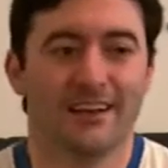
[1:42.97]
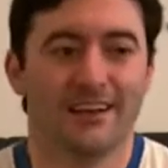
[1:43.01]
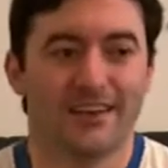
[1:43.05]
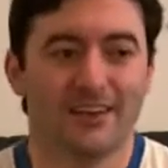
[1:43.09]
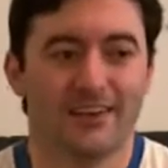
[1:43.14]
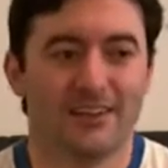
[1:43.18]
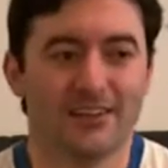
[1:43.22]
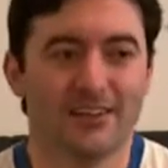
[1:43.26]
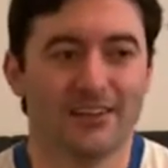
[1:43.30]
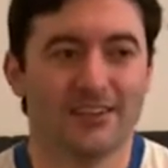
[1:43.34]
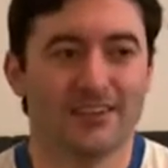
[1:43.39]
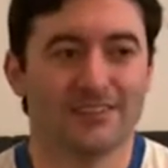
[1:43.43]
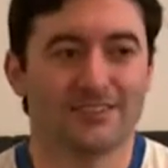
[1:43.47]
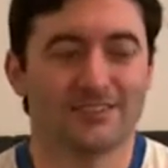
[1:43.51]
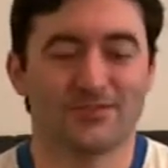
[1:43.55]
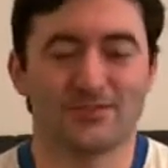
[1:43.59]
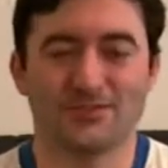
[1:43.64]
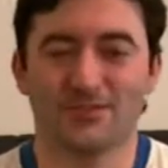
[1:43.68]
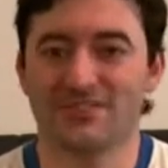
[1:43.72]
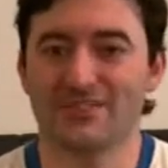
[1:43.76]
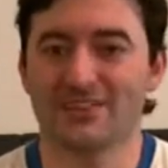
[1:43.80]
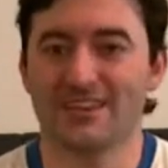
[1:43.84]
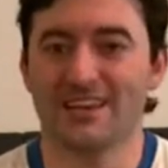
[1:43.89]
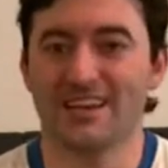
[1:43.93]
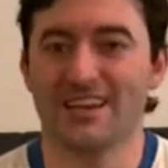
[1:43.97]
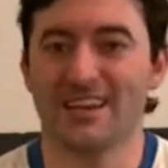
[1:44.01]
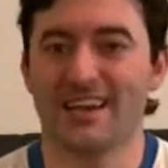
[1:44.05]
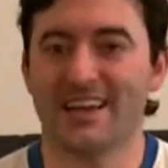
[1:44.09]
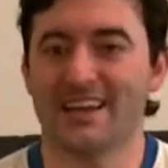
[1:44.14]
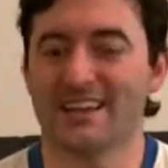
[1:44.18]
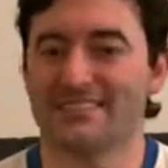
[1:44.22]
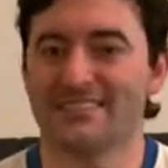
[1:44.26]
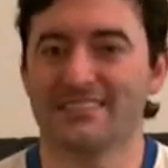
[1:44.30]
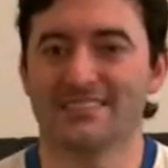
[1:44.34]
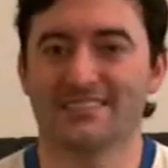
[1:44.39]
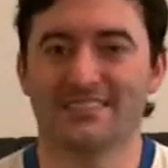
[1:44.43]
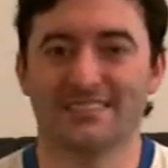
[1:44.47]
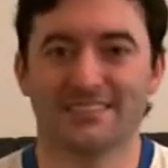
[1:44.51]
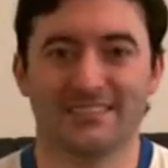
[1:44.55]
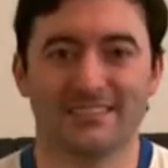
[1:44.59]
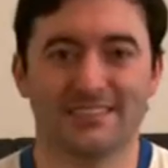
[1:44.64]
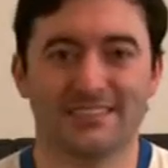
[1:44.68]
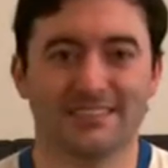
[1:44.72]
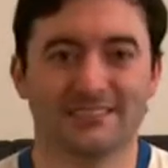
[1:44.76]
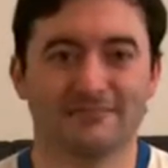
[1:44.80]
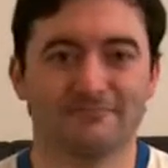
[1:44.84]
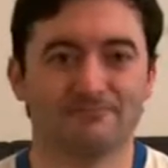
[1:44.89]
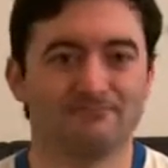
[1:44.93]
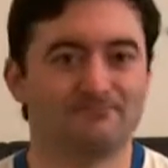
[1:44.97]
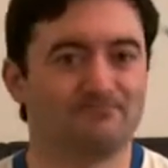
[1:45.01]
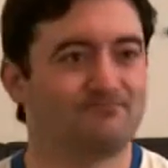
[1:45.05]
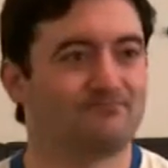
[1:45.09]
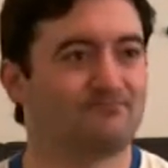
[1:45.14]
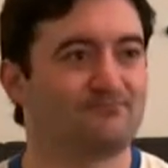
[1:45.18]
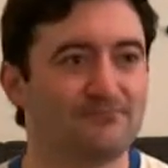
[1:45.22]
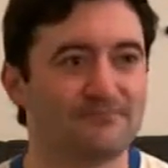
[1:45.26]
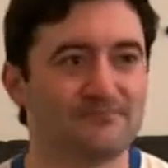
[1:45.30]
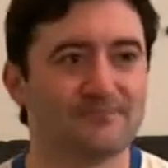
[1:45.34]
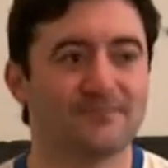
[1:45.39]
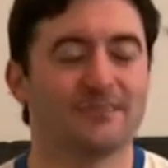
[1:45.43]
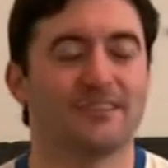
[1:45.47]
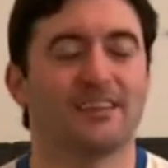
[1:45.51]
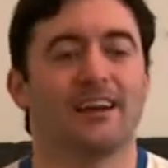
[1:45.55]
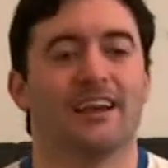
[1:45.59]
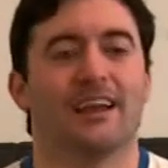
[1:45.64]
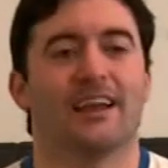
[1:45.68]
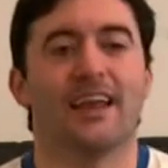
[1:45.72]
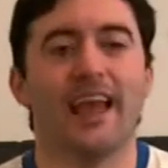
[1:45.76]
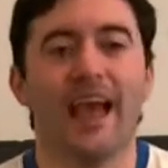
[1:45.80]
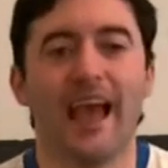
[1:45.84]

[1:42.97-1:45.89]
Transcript: all that sort of jazz. I